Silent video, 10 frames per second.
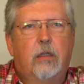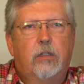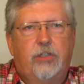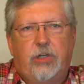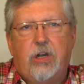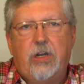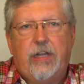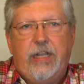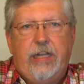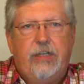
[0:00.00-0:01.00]

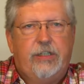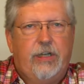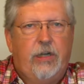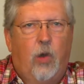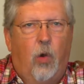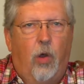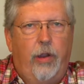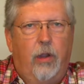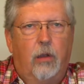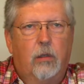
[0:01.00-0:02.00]
Sardines in
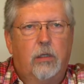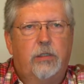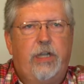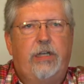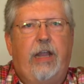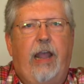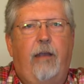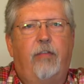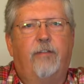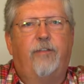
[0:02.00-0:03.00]
oil tend to
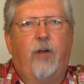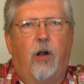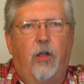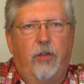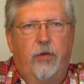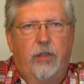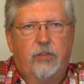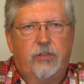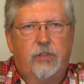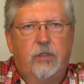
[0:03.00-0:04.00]
have the
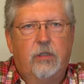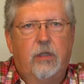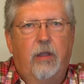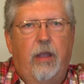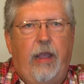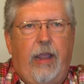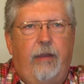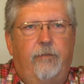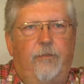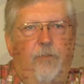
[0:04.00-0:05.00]
farthest, and